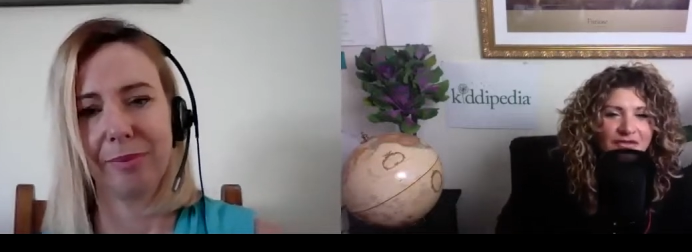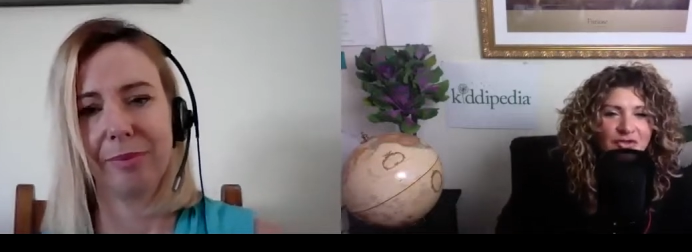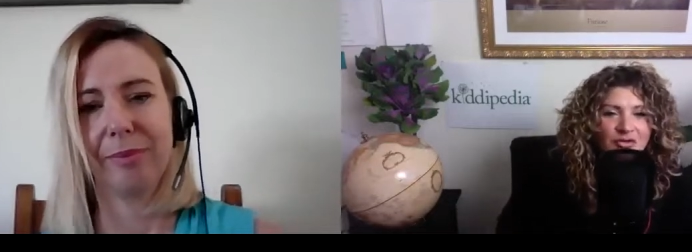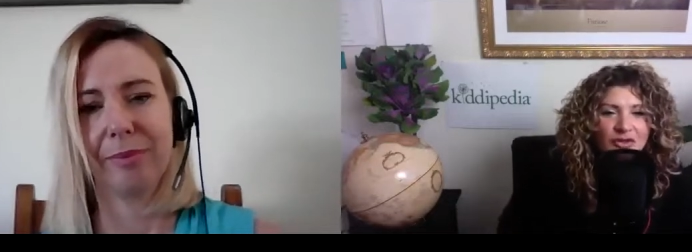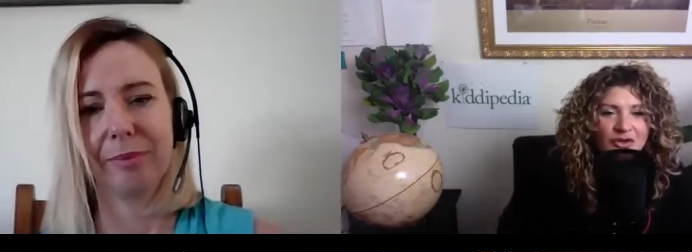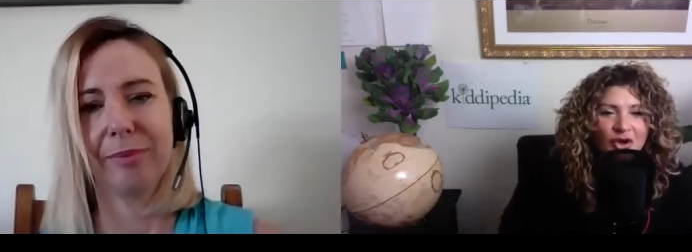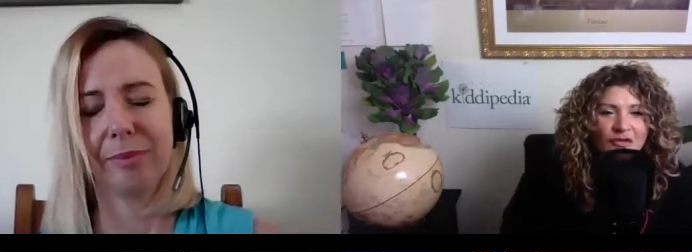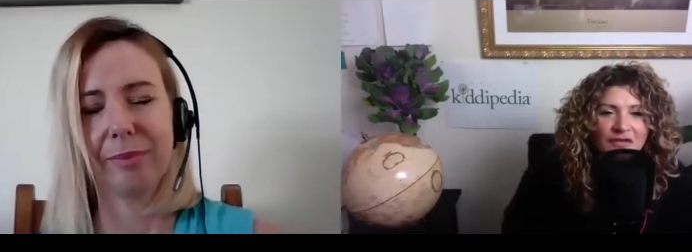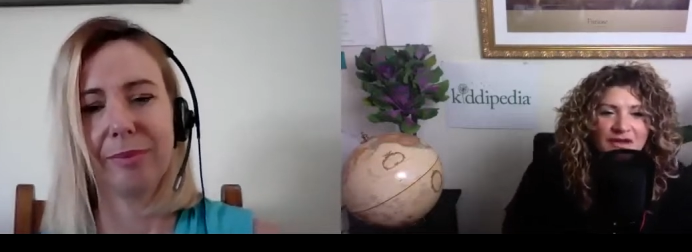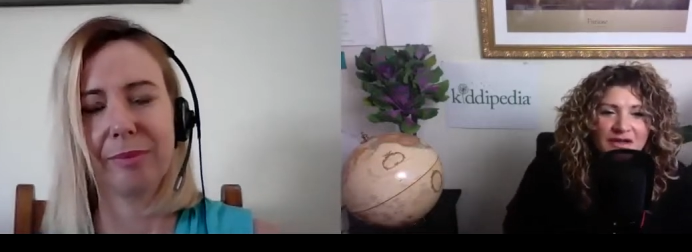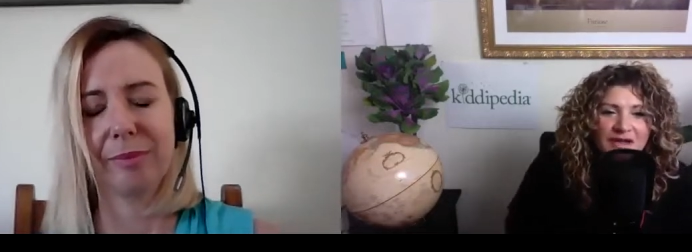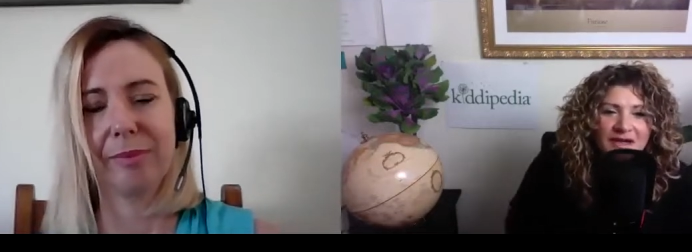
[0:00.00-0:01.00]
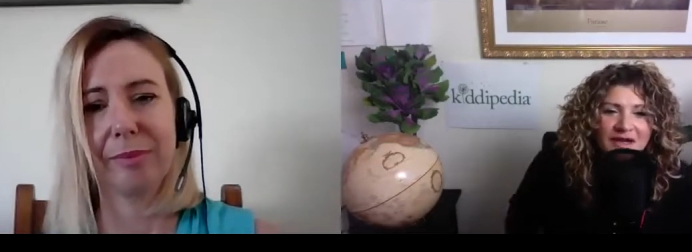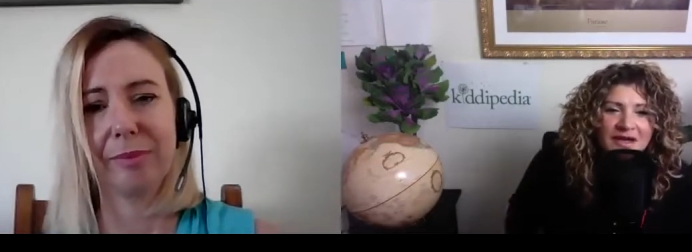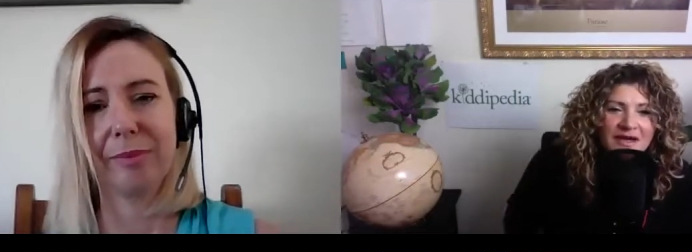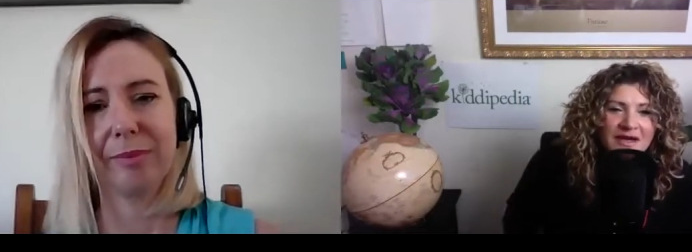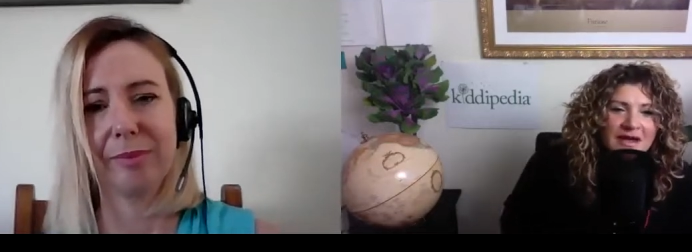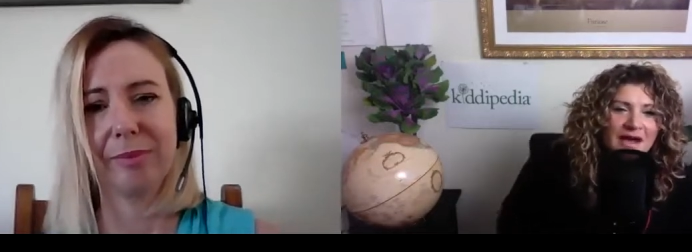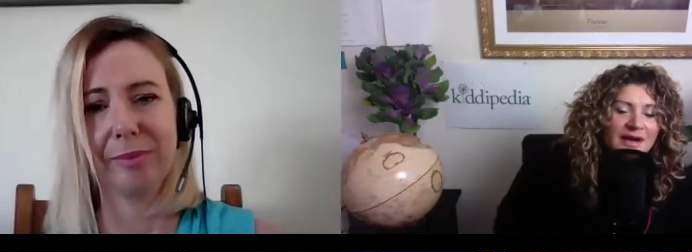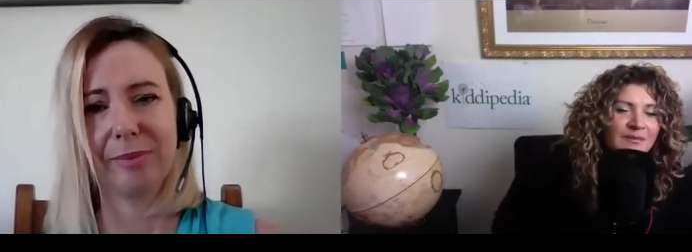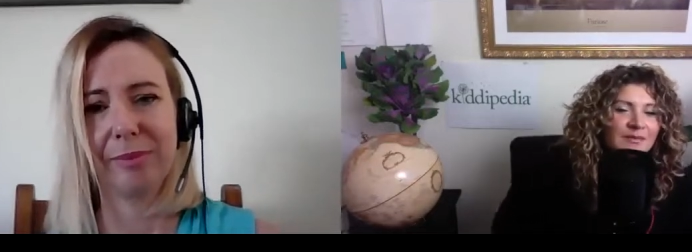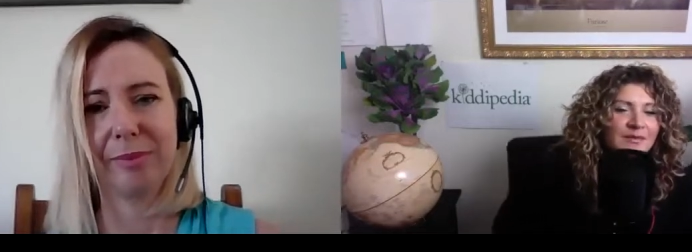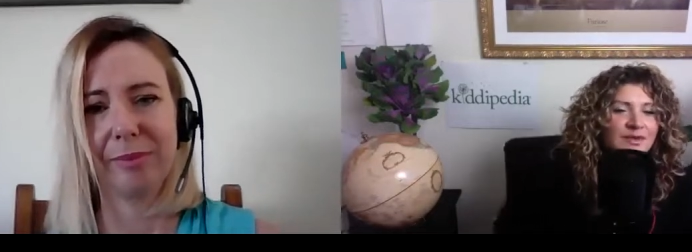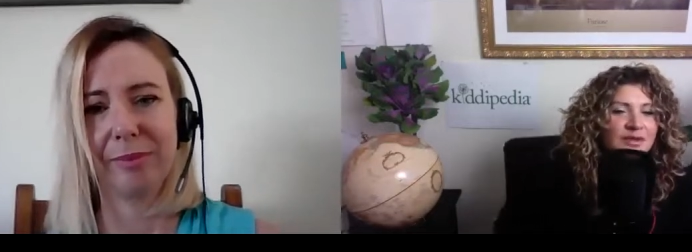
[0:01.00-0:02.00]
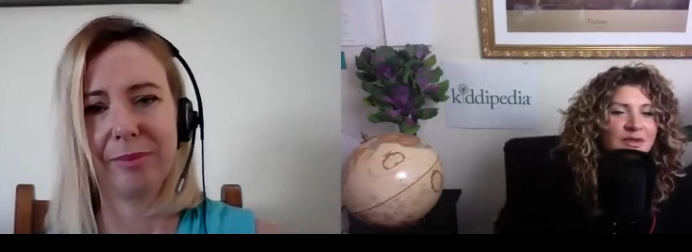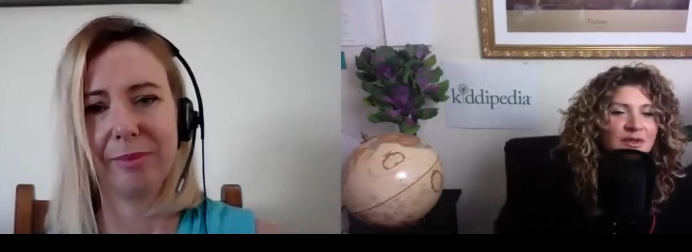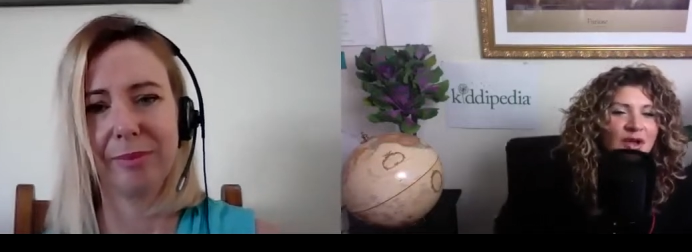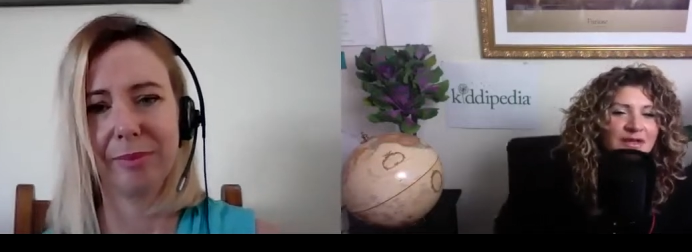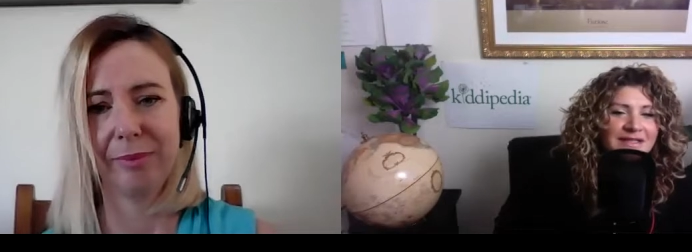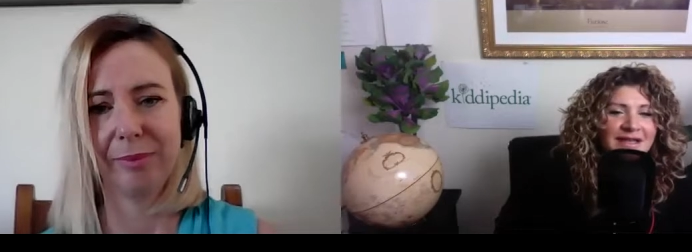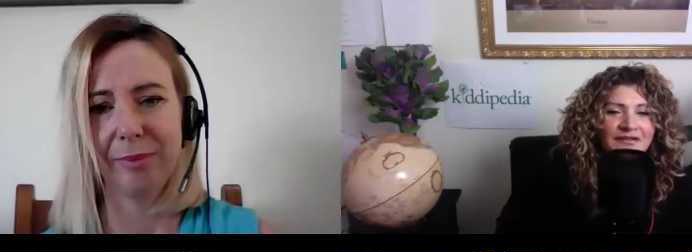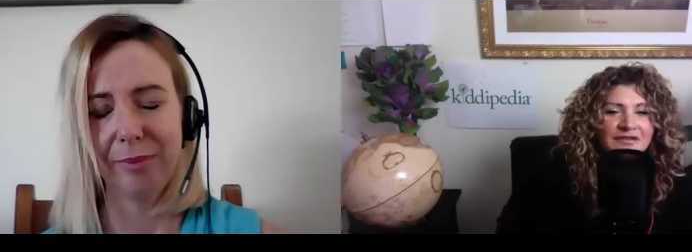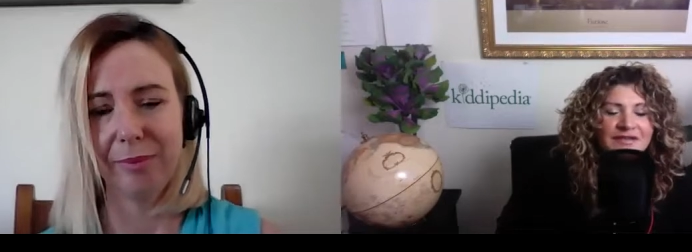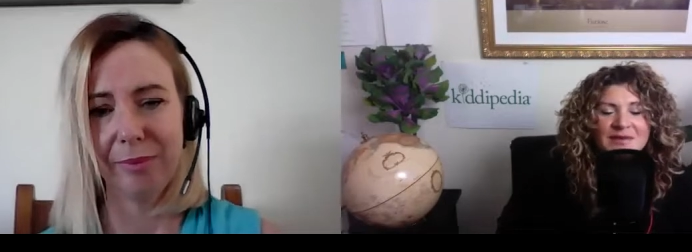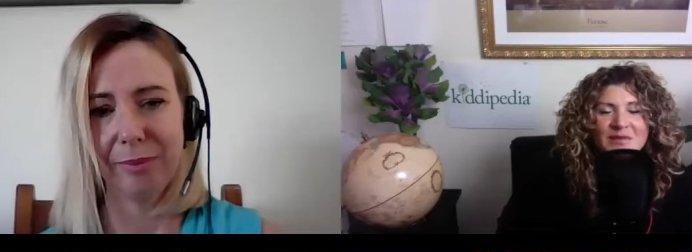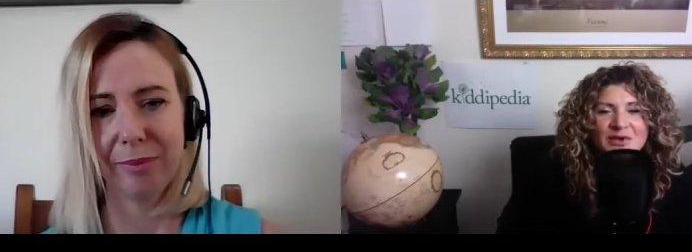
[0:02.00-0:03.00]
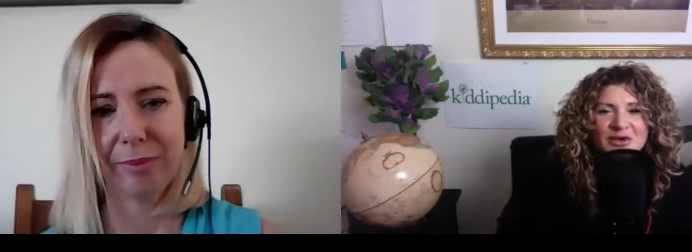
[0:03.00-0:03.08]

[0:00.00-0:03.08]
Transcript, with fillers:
Speaker 1: during the COVID um, lockdown, for someone